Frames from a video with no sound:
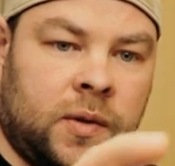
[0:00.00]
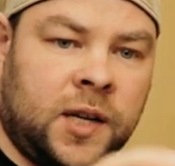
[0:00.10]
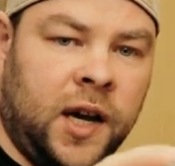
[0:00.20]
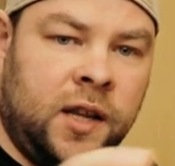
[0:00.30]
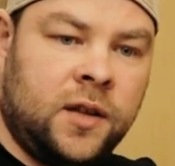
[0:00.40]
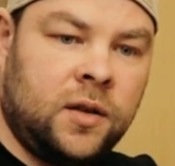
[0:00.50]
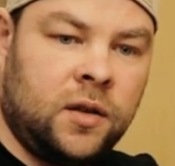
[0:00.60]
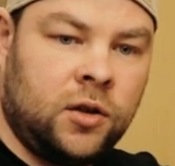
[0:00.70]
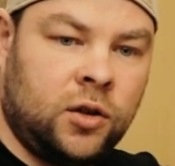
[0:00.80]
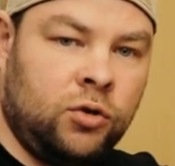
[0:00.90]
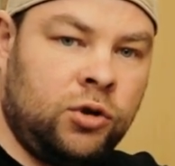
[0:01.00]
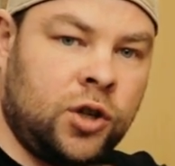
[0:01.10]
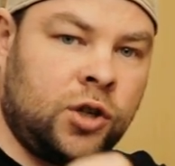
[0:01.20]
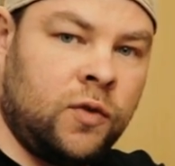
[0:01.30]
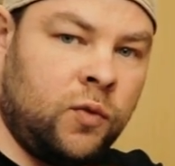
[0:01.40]
side, use
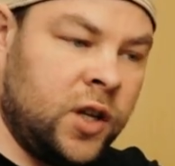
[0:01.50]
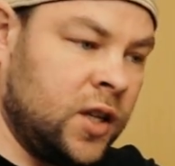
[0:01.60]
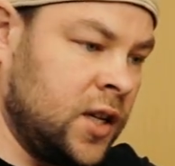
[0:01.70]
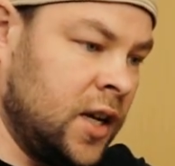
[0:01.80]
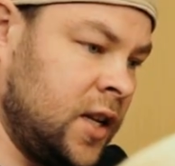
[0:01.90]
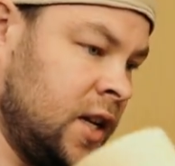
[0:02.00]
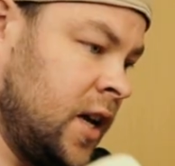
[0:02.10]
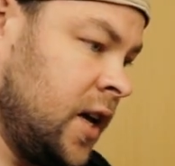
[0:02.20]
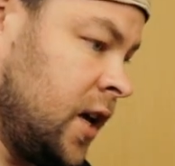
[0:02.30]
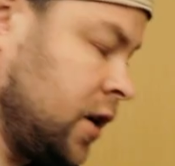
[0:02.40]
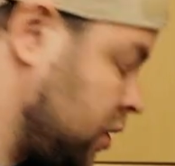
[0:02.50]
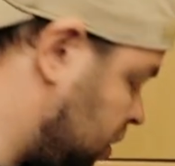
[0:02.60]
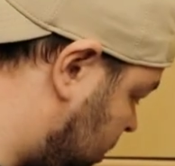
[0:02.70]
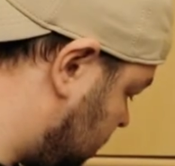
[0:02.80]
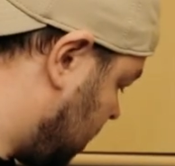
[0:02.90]
just the wooden side, yeah, and just